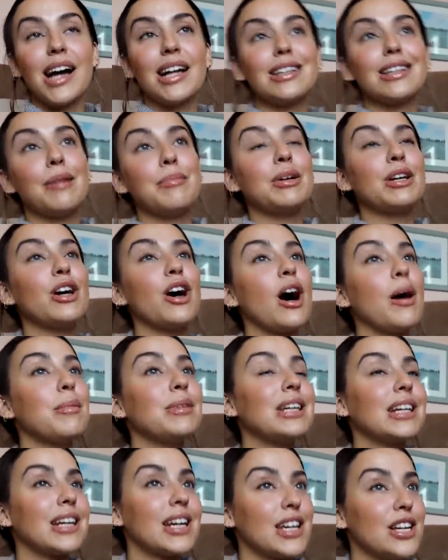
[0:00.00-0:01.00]
Let me know how
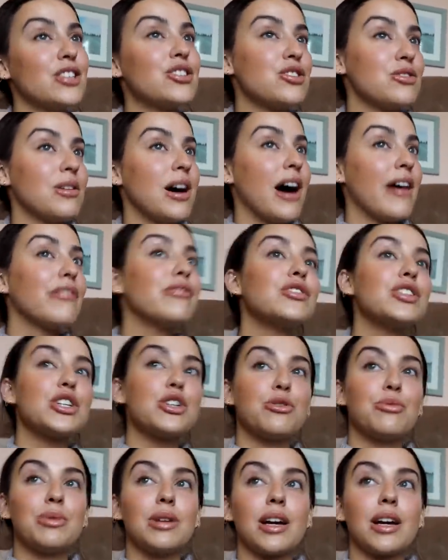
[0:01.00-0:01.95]
many kids you have too